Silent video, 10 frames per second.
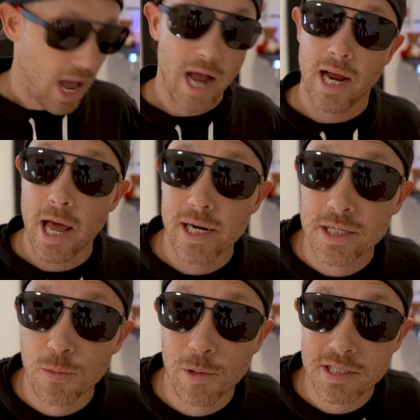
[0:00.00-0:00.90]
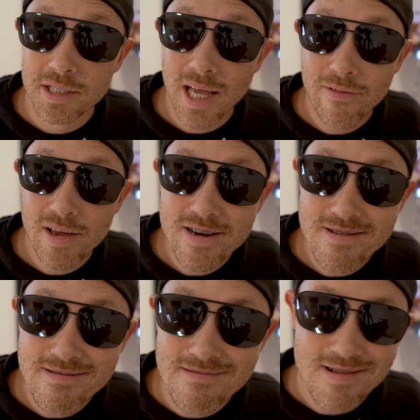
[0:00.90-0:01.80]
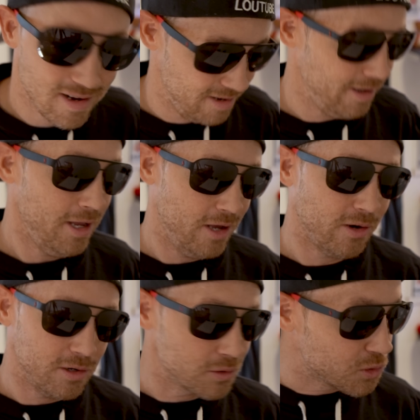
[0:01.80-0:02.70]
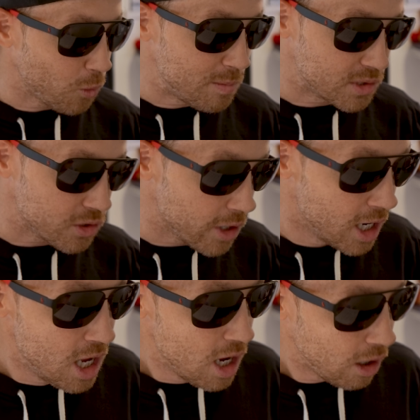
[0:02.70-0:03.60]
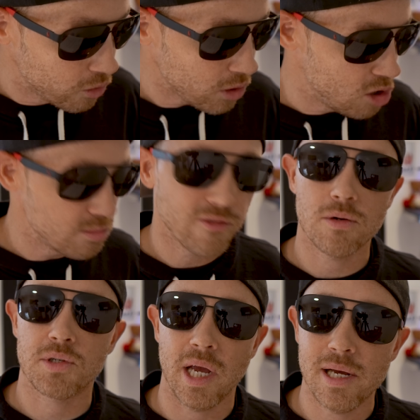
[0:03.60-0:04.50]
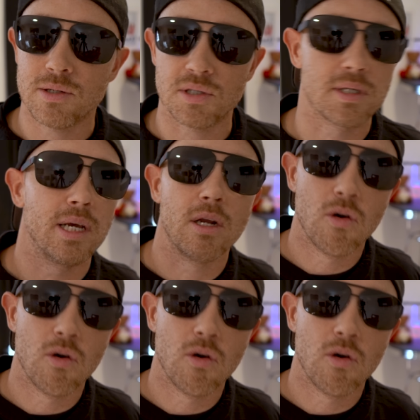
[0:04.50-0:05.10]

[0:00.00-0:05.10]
I got it at 27. Yeah, they're going to destroy Missouri. Oklahoma versus Kansas State.